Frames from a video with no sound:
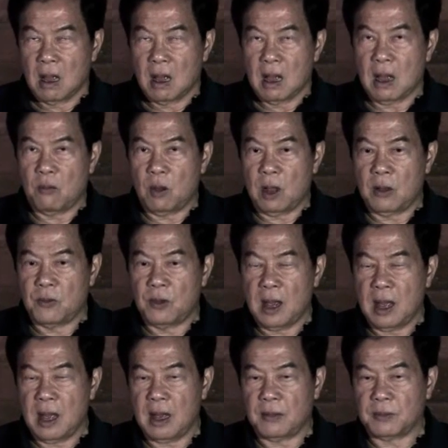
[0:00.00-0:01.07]
And when we
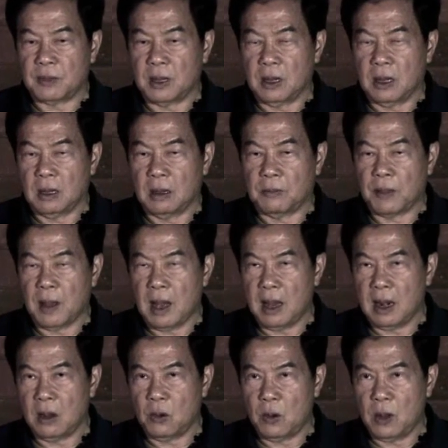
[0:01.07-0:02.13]
have the
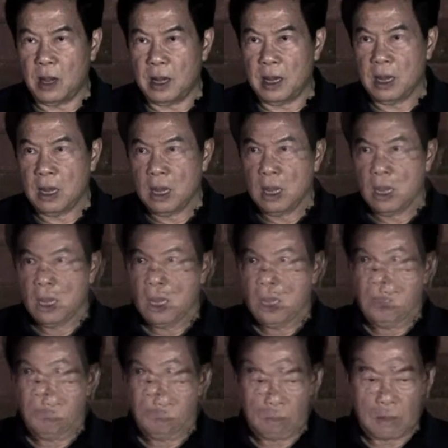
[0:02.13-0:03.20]
paraway,
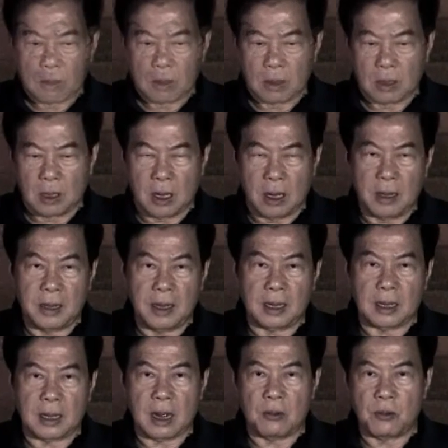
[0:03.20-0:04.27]
the clinic
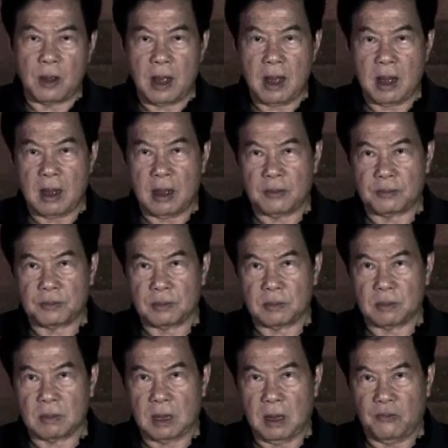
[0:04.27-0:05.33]
now we have,
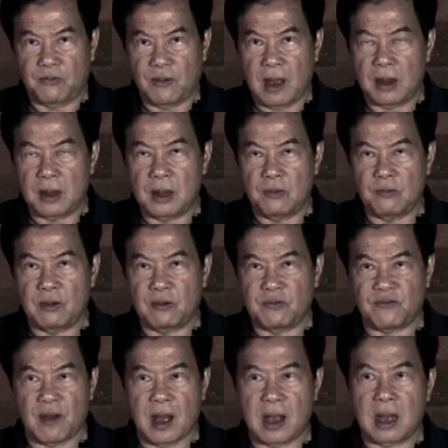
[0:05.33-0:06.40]
finally we
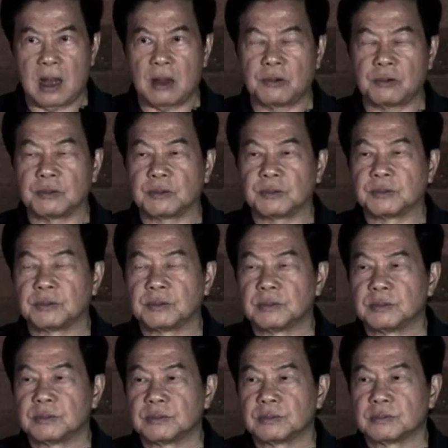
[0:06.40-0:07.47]
find out,
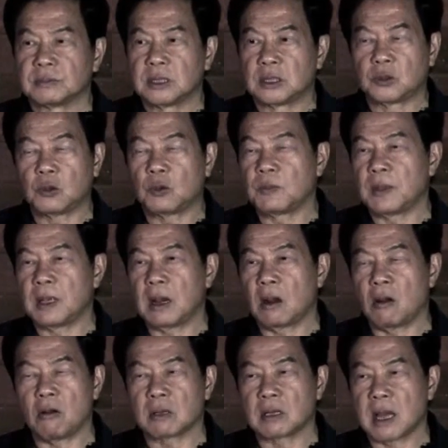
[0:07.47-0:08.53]
it took me a
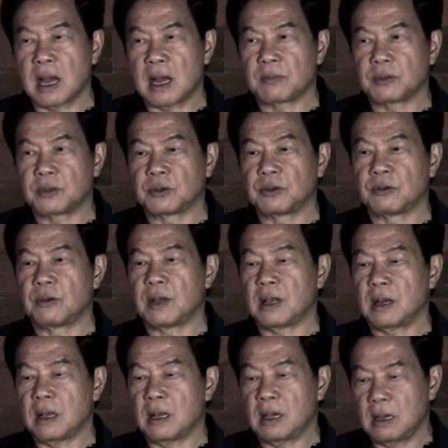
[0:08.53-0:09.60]
long time to
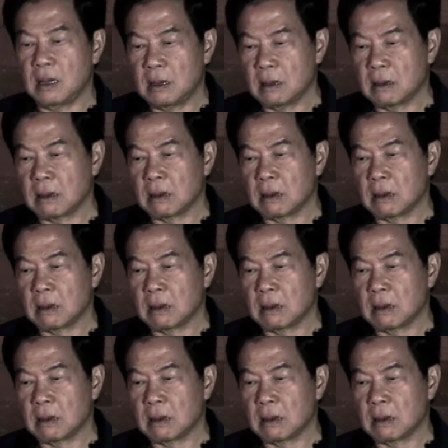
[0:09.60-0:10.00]
really